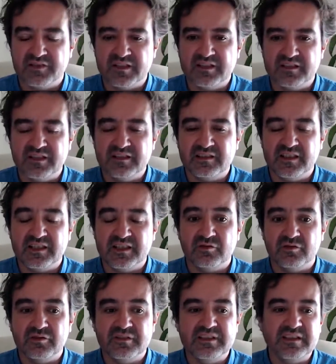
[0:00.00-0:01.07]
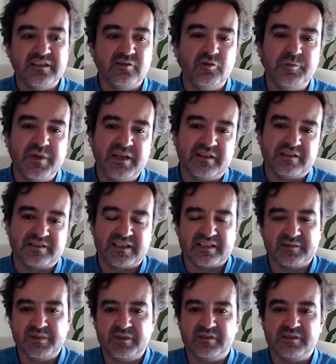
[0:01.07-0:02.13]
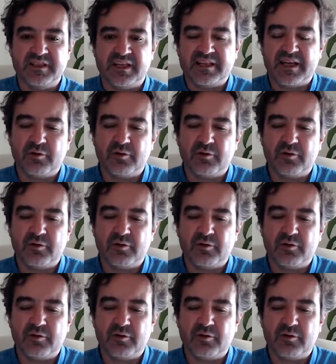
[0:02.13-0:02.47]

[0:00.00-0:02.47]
and on the European Accessibility Act.